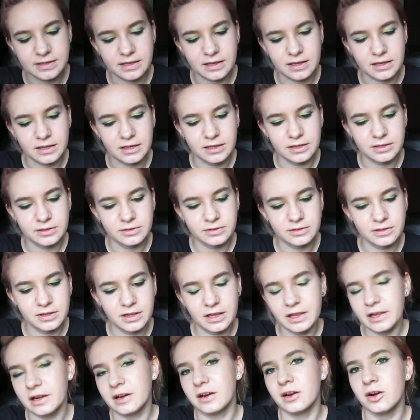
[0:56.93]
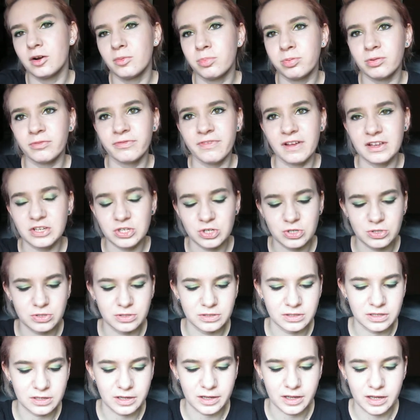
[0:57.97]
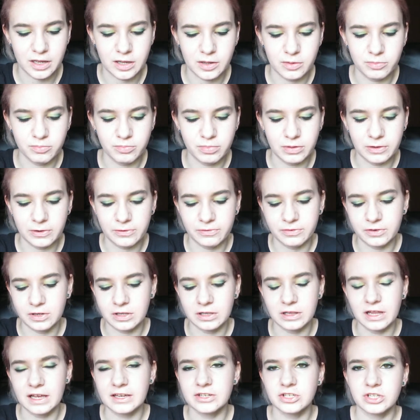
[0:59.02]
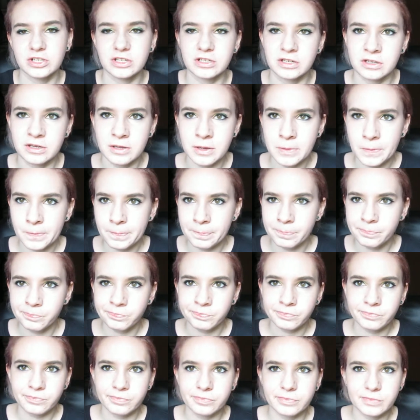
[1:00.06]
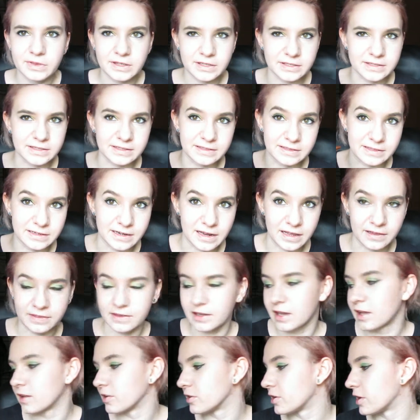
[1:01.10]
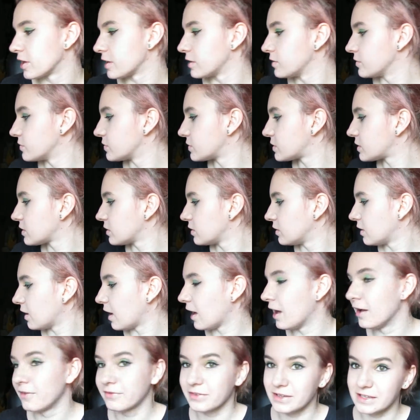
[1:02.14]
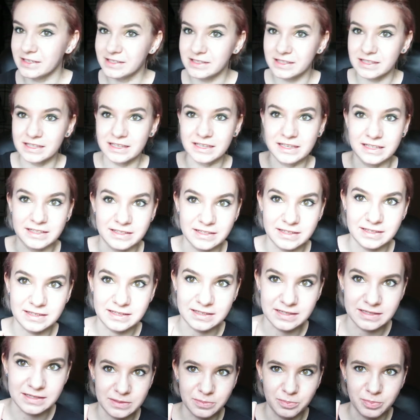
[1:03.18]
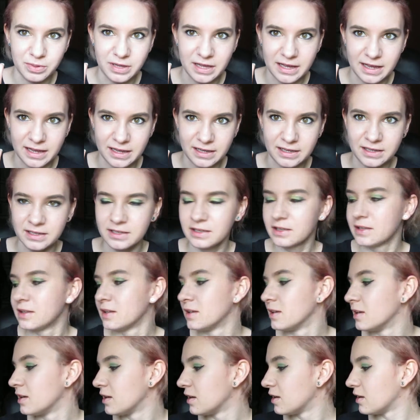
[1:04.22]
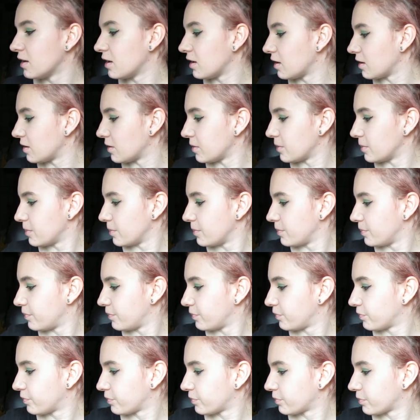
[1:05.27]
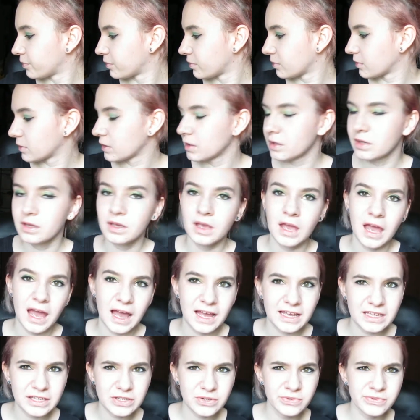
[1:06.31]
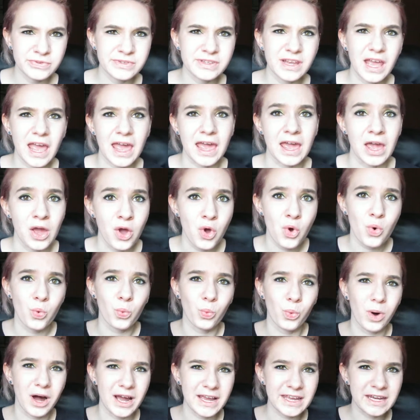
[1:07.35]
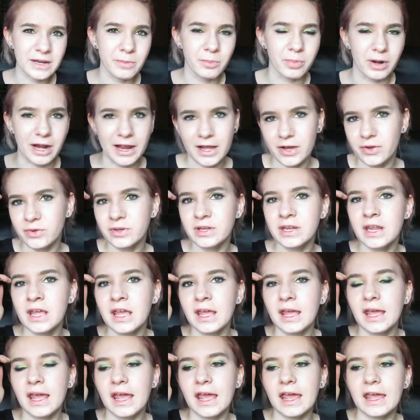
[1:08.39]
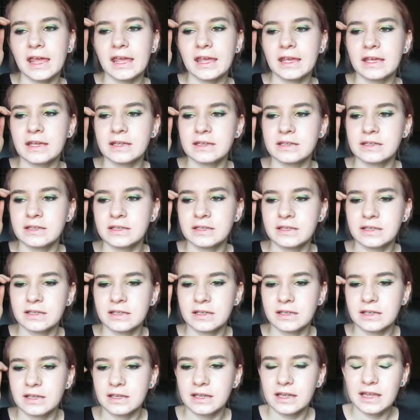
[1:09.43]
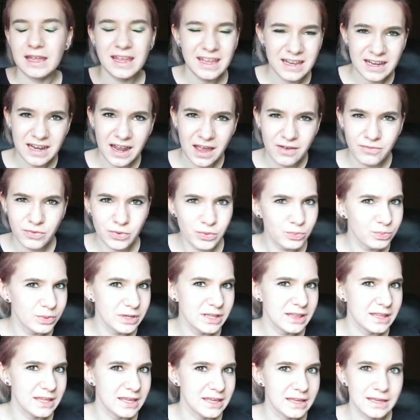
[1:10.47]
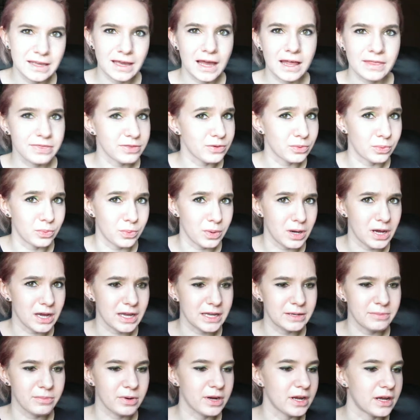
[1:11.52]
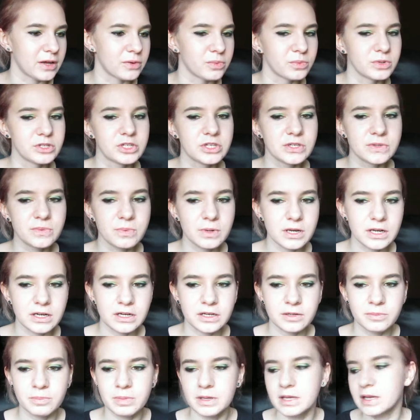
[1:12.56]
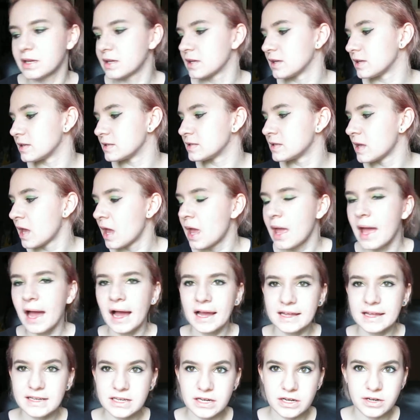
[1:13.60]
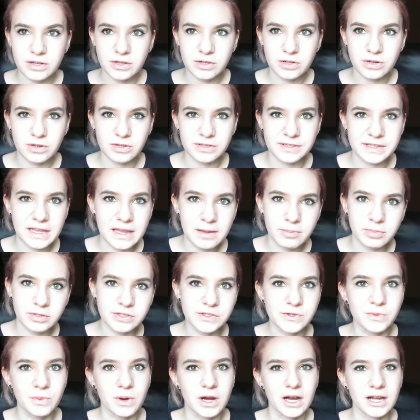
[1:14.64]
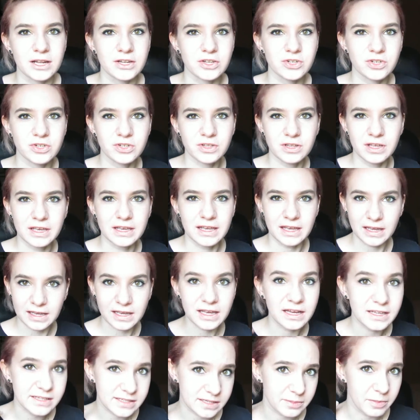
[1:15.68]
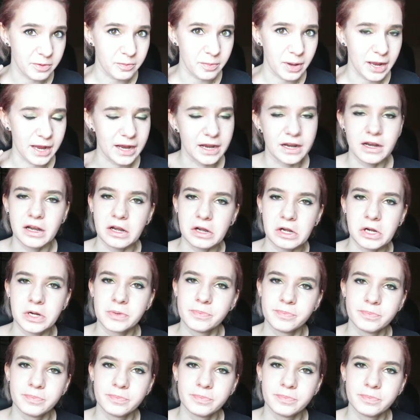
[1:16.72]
a Clairol Professional, beautiful collection. This is not the color I used, obviously, because this black. I used a wine brown, and it never really got the wine brown, which is weird because I did a little sample swatch. Like, I cut some of my hair,